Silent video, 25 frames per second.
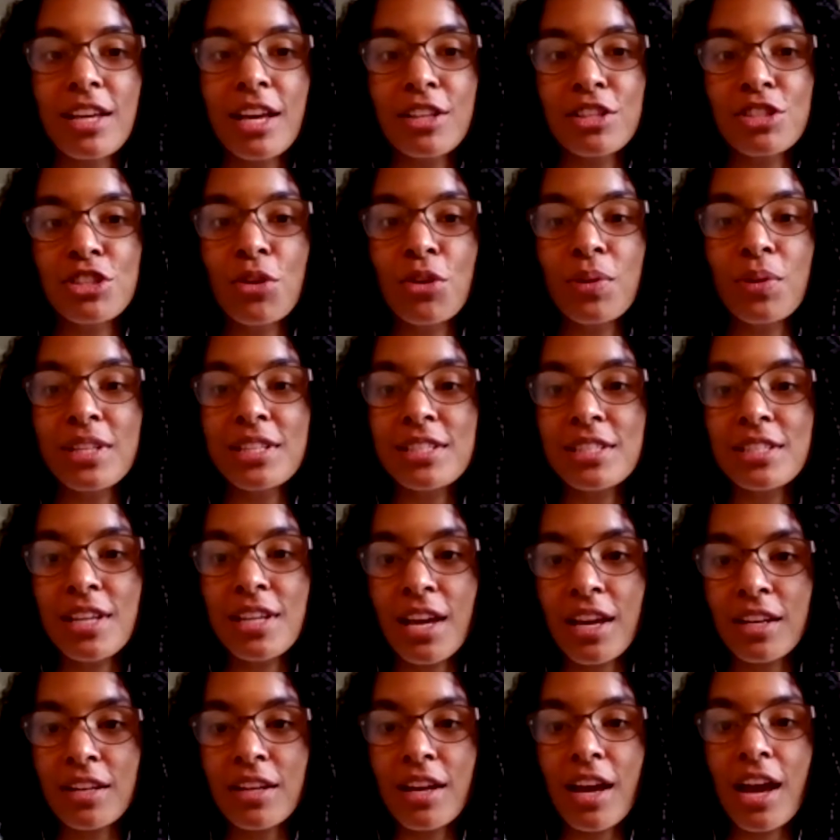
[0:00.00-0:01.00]
And so
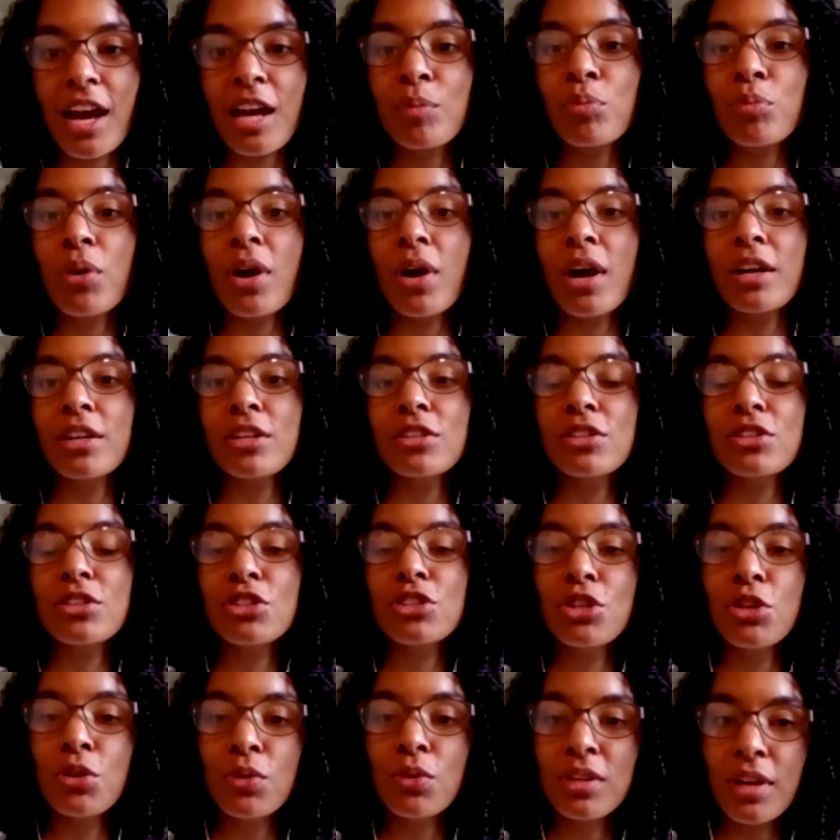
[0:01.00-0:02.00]
instead, I brought
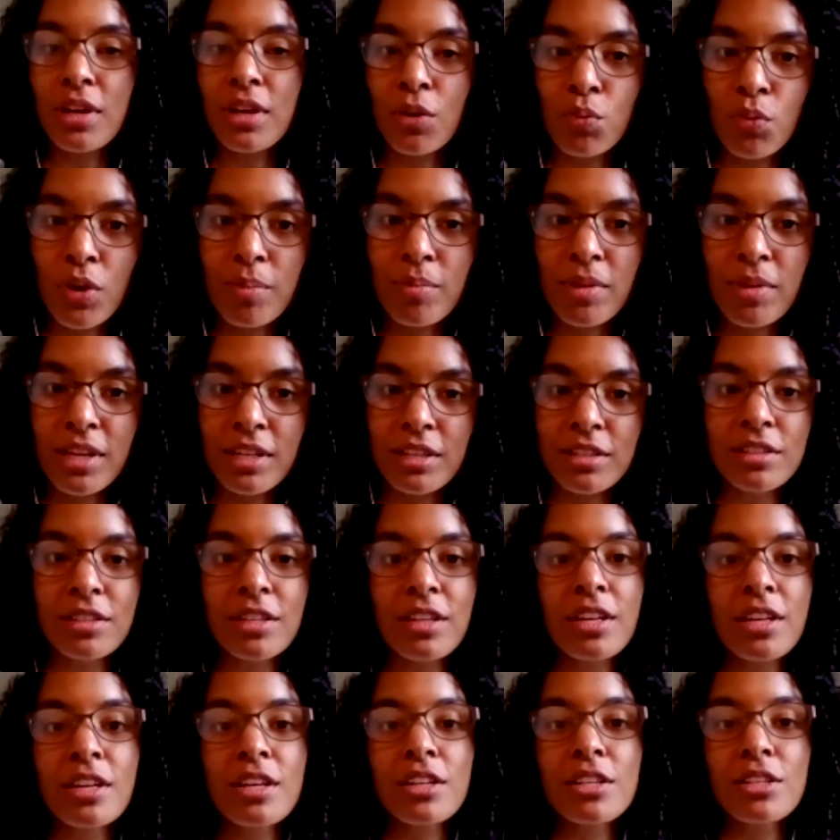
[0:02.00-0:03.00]
two young women
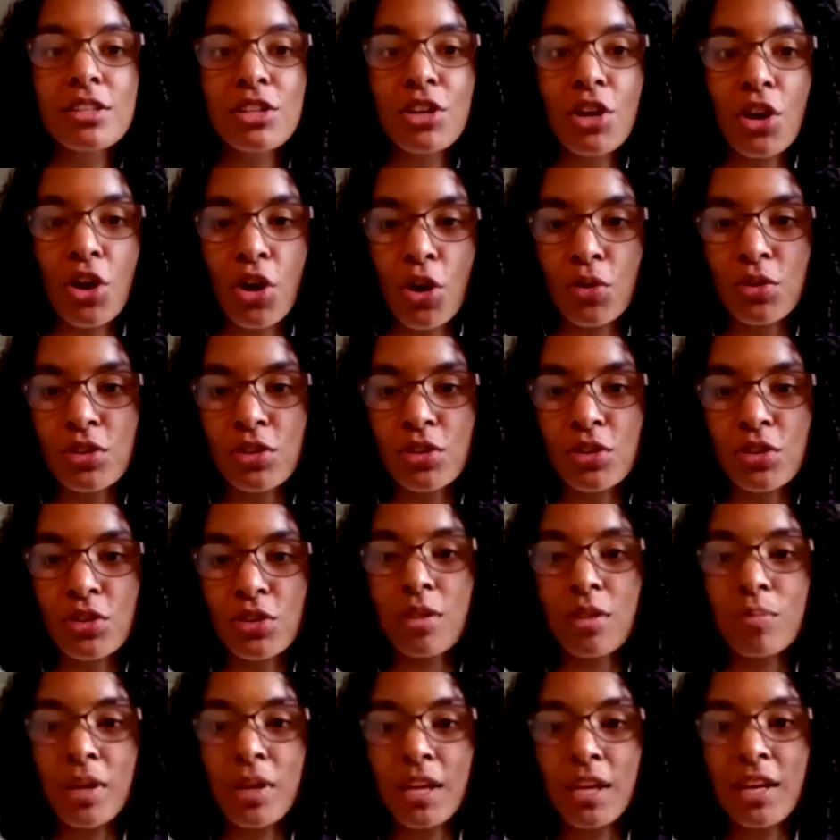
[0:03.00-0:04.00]
to host
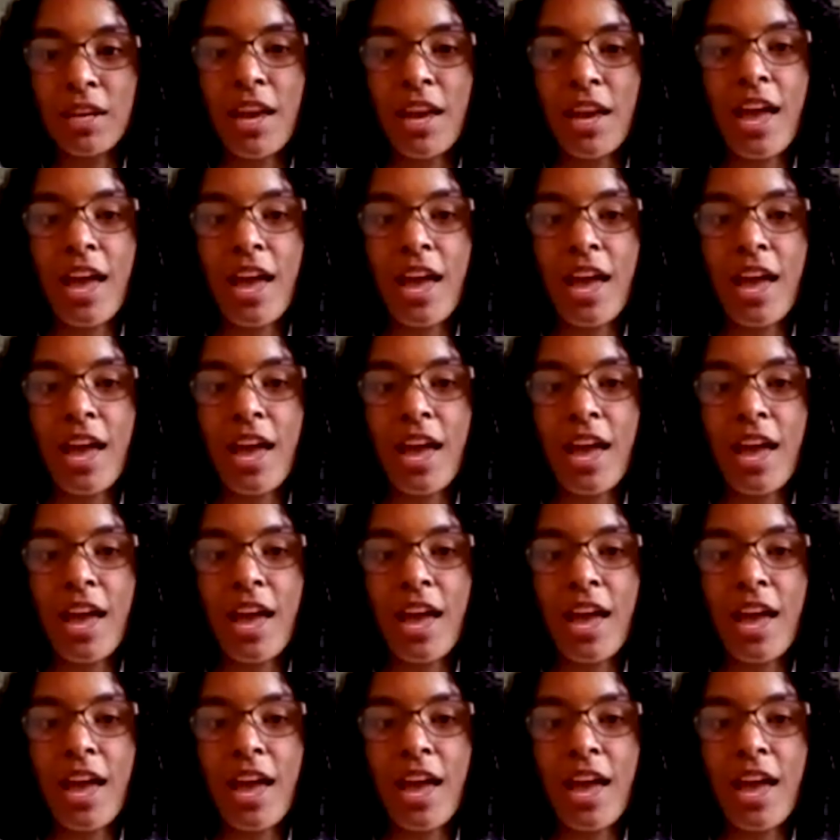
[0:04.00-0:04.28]
with me.